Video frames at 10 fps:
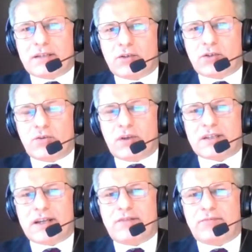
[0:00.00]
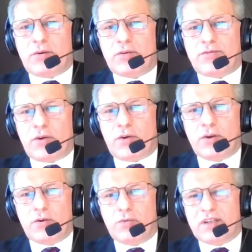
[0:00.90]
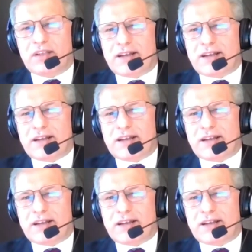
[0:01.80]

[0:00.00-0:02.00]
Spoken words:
insurance life portfolio with